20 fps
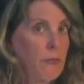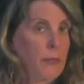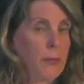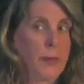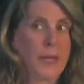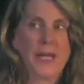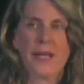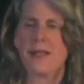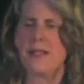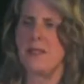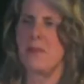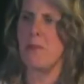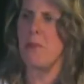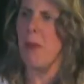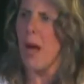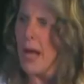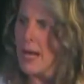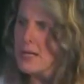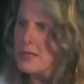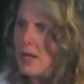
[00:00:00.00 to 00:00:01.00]
Because
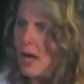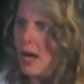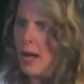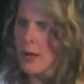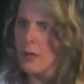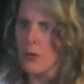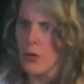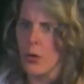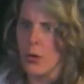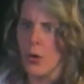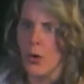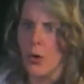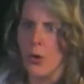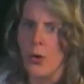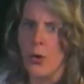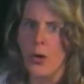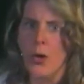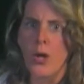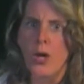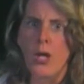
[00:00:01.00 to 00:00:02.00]
my
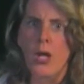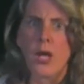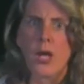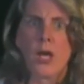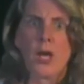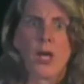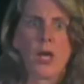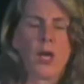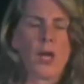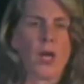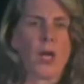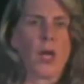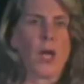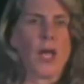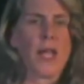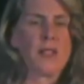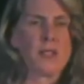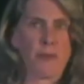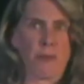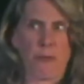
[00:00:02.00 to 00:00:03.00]
Tyler
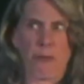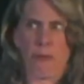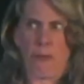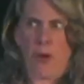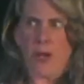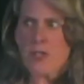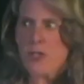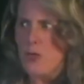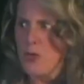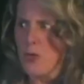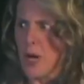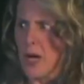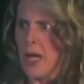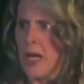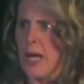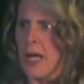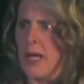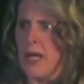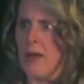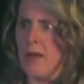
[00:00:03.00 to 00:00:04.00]
is
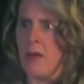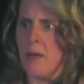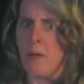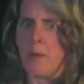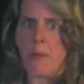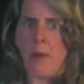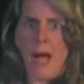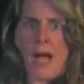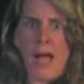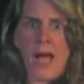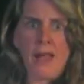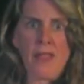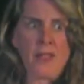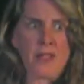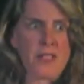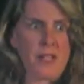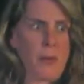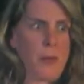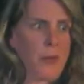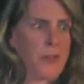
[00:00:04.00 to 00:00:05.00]
frustrated by the
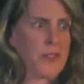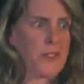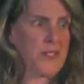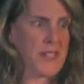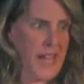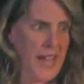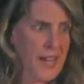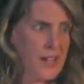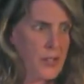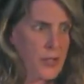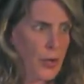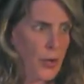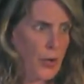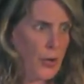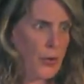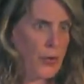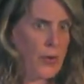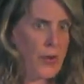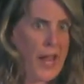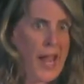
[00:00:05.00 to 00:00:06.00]
double
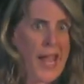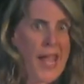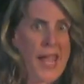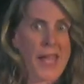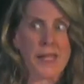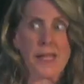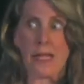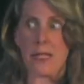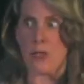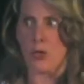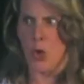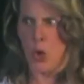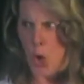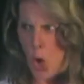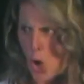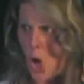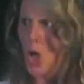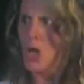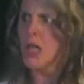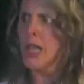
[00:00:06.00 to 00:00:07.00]
standard and is
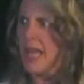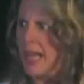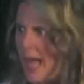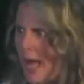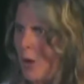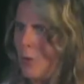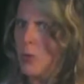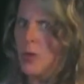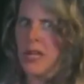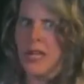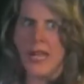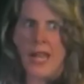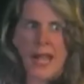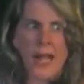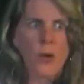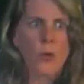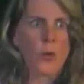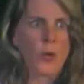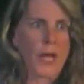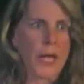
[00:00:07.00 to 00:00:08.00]
calling out
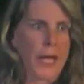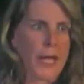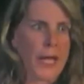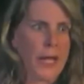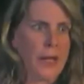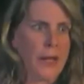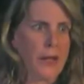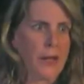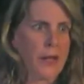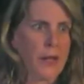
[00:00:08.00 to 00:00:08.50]
inequity,